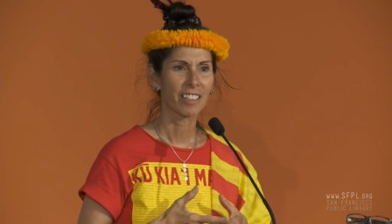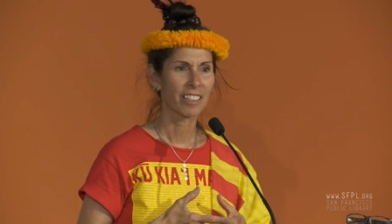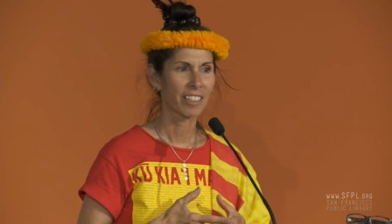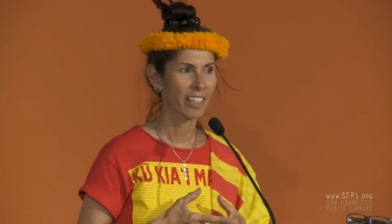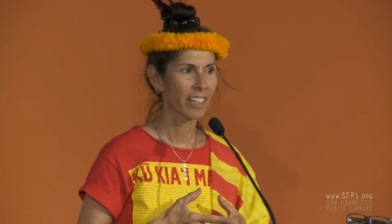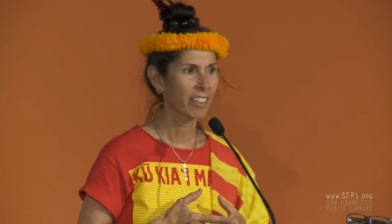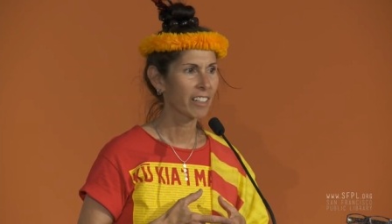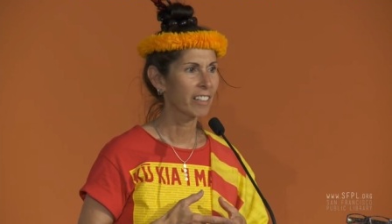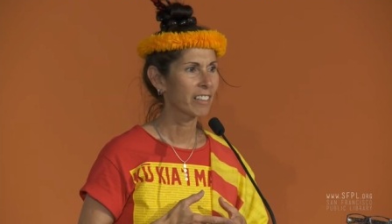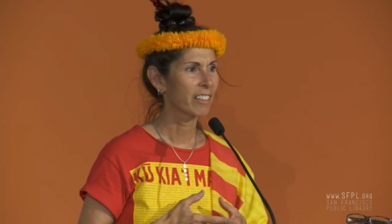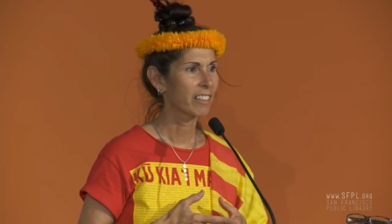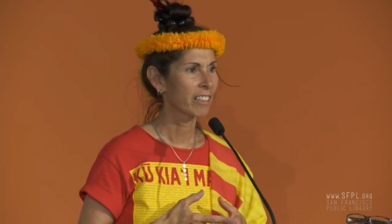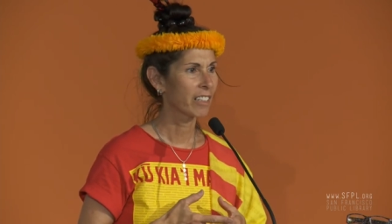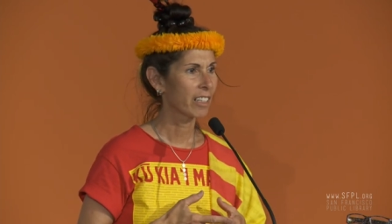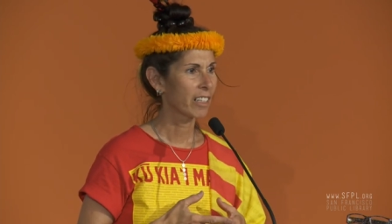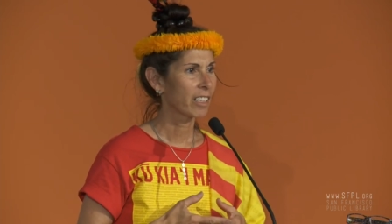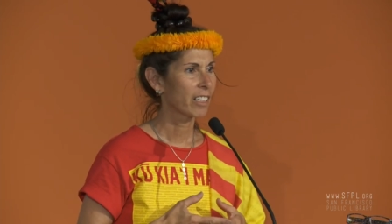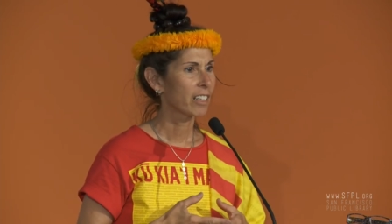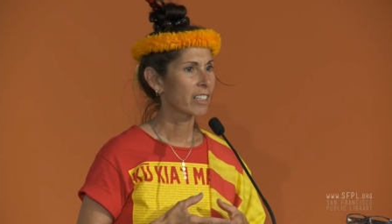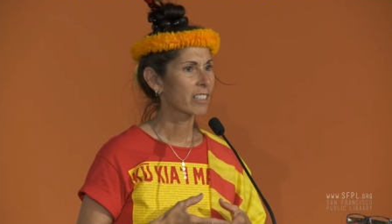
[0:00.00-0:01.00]
Yeah,
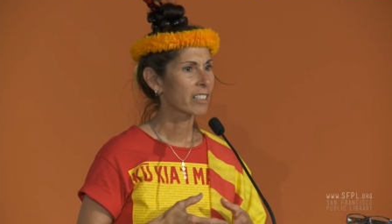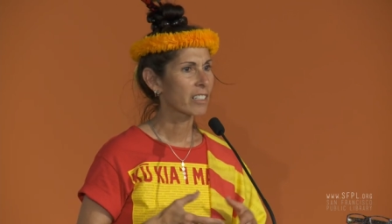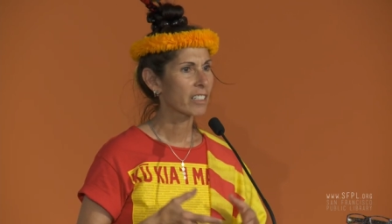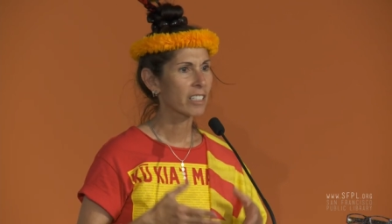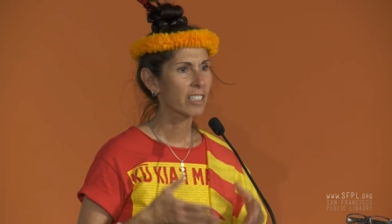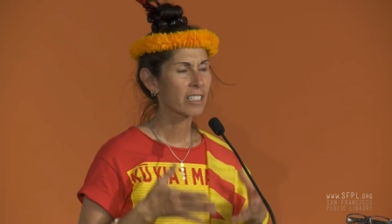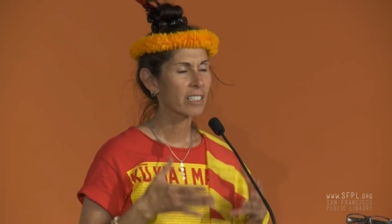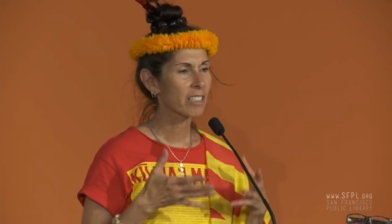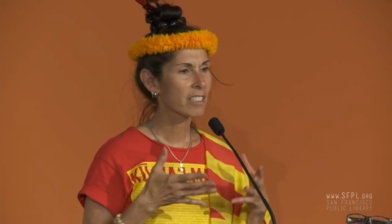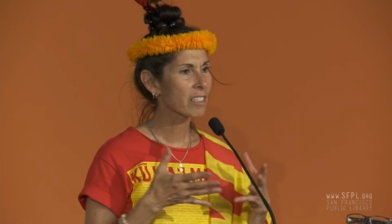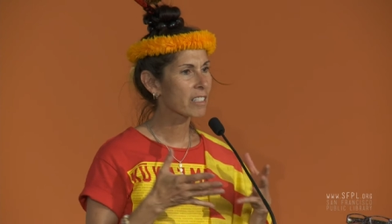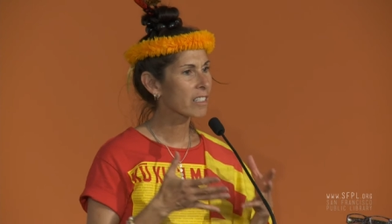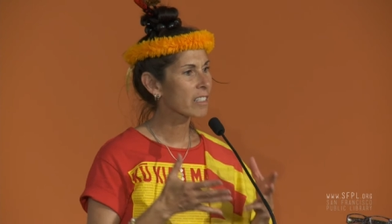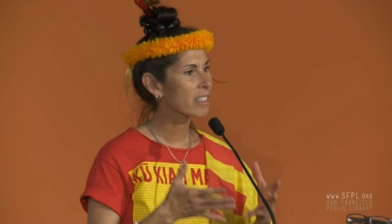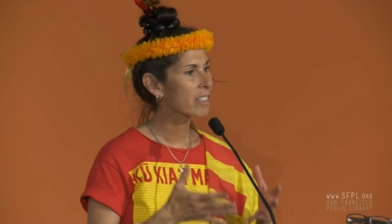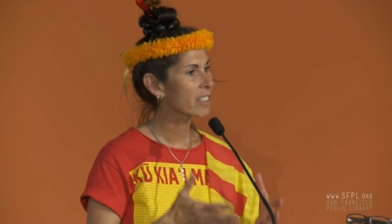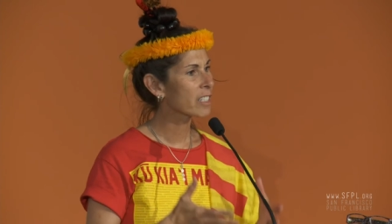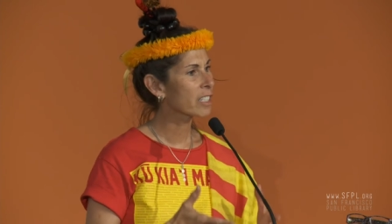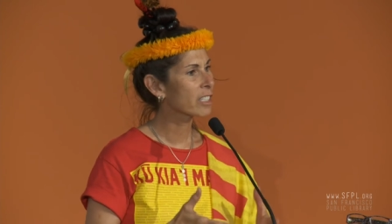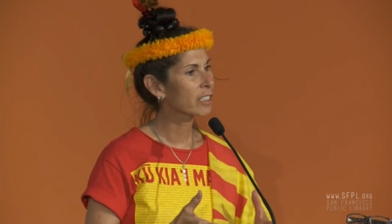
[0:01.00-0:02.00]
it's
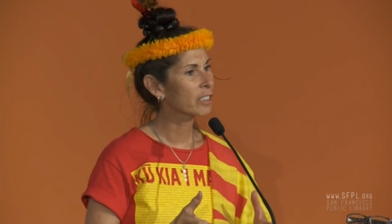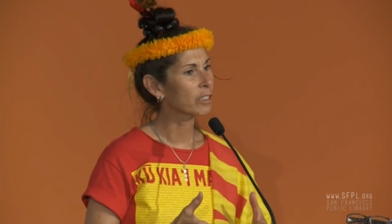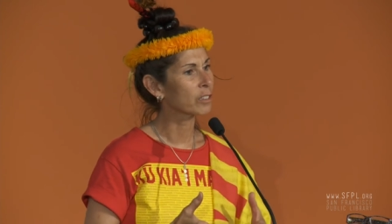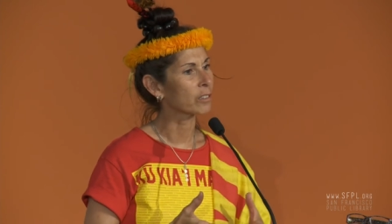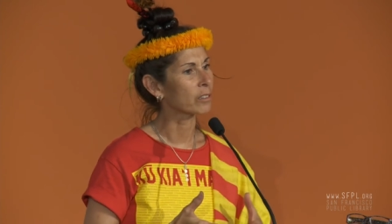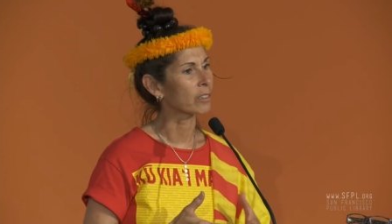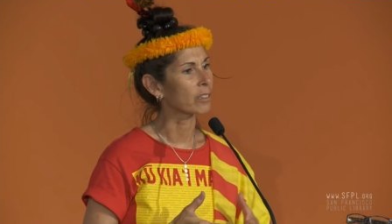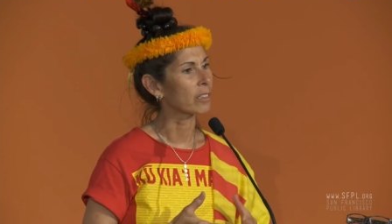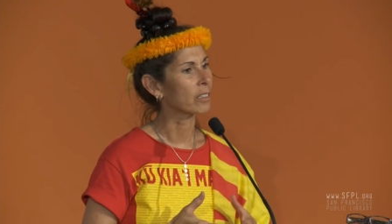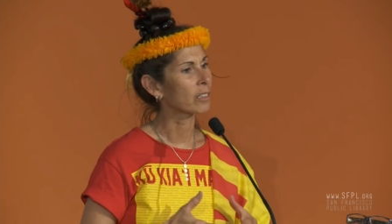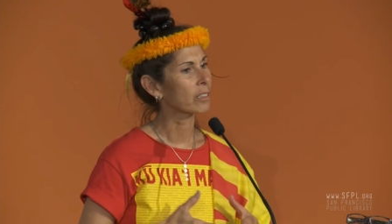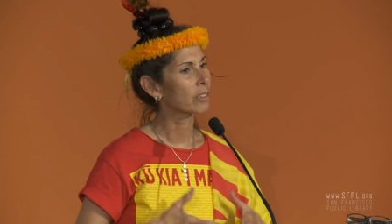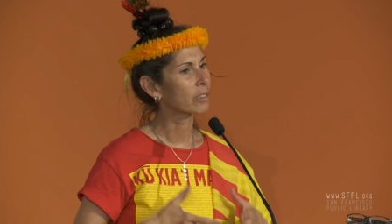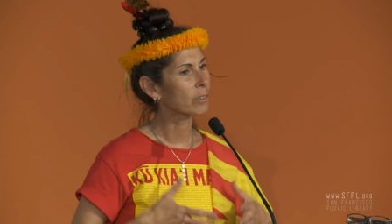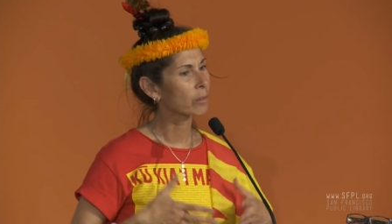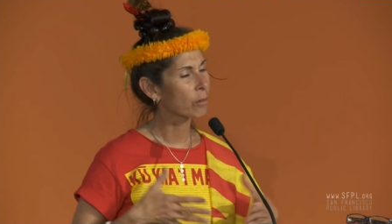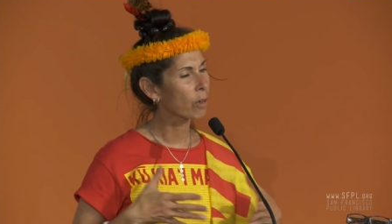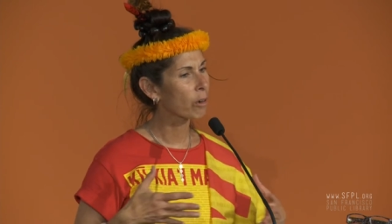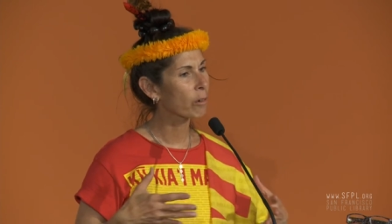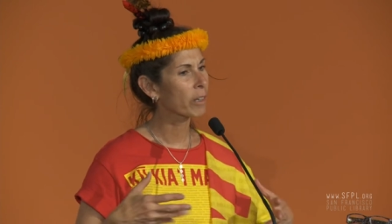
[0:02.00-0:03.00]
still
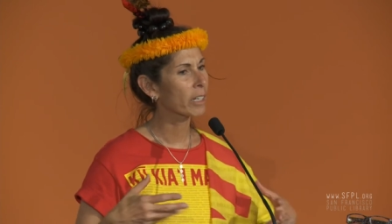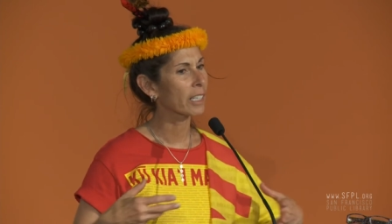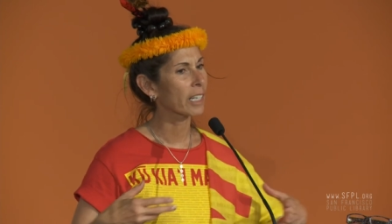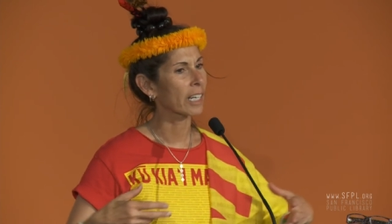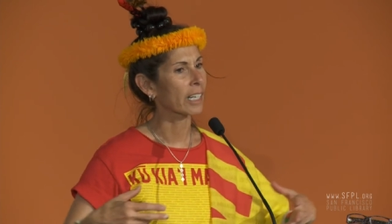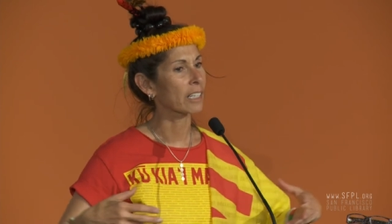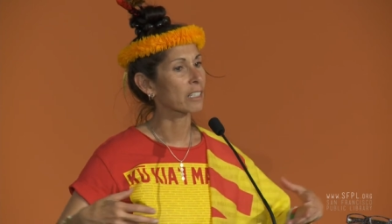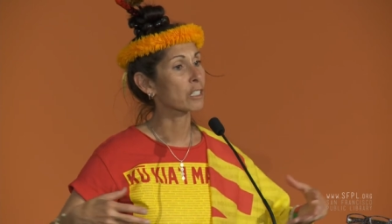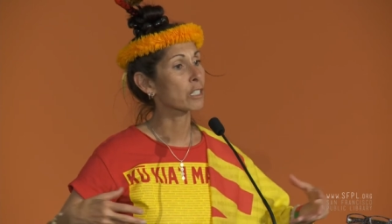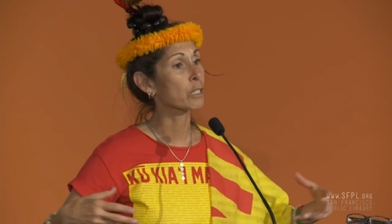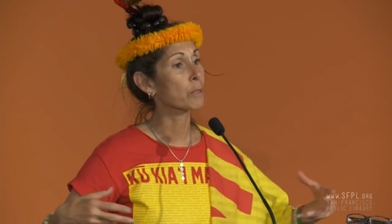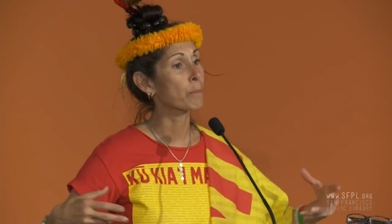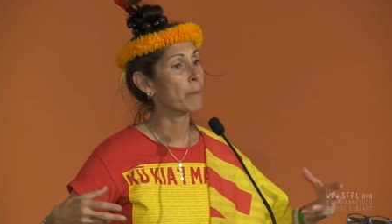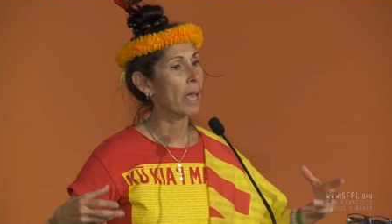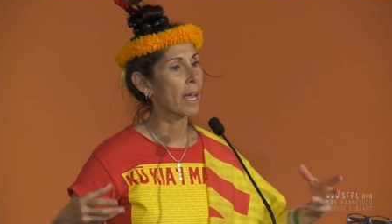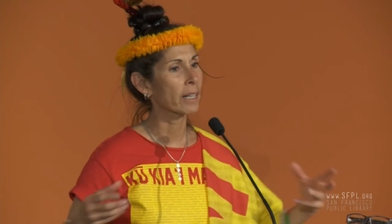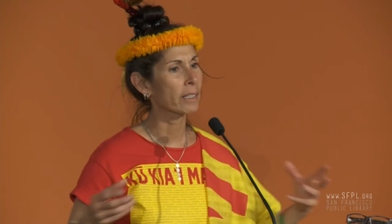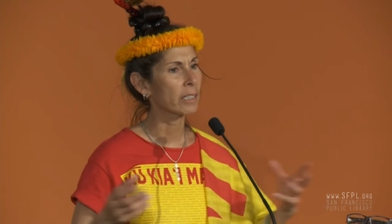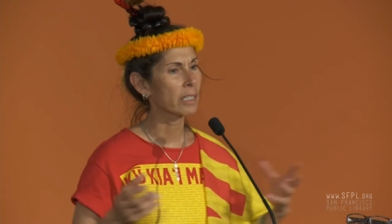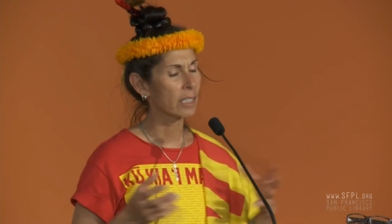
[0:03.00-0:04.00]
growing and
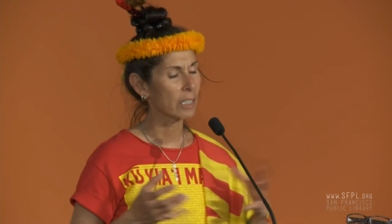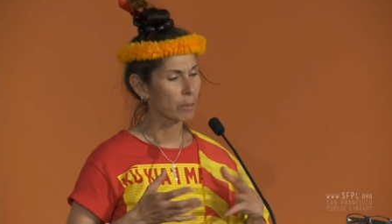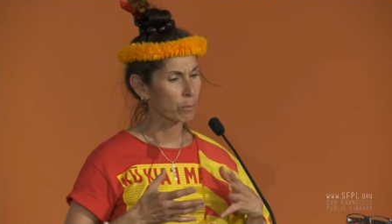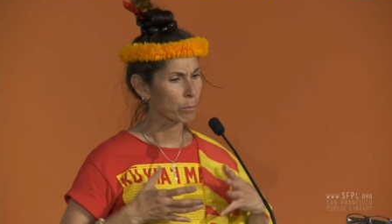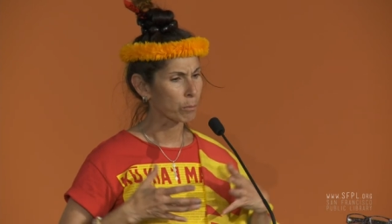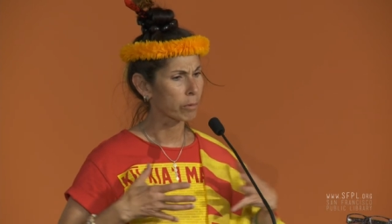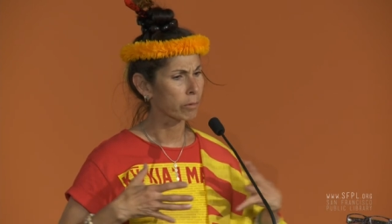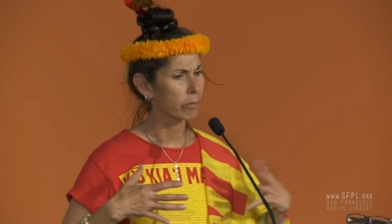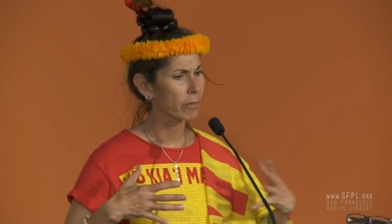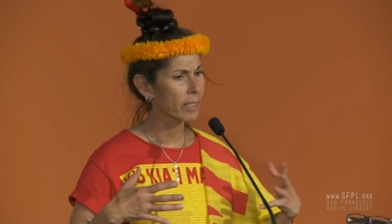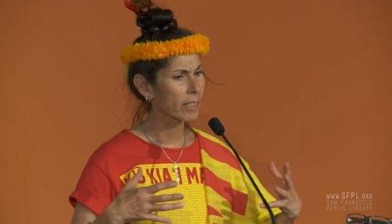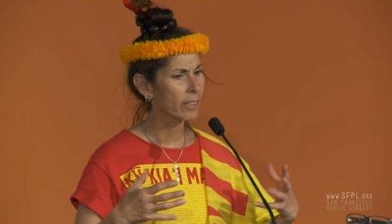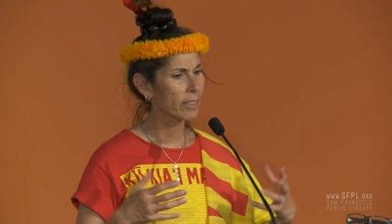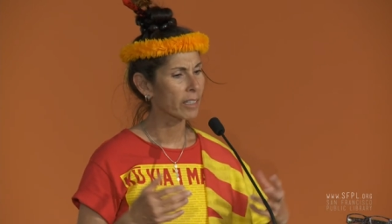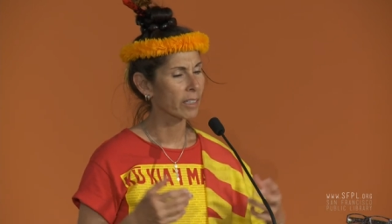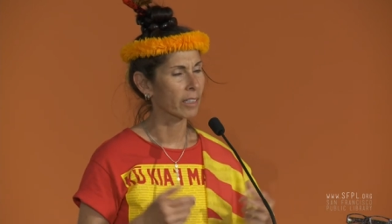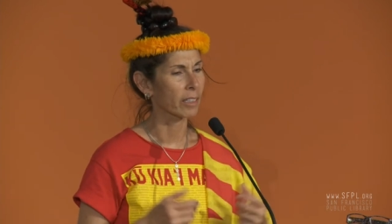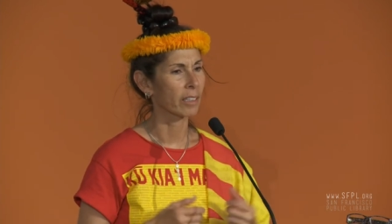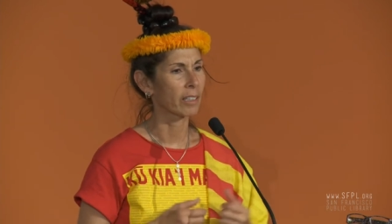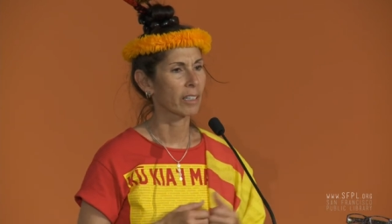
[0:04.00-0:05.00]
expanding and
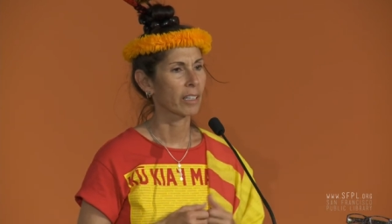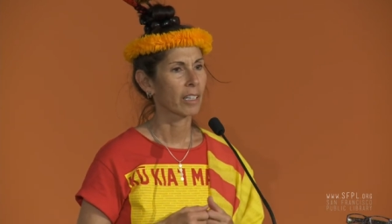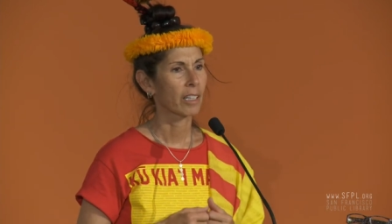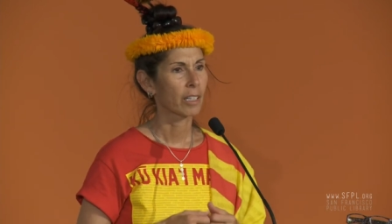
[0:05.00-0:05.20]
breathing.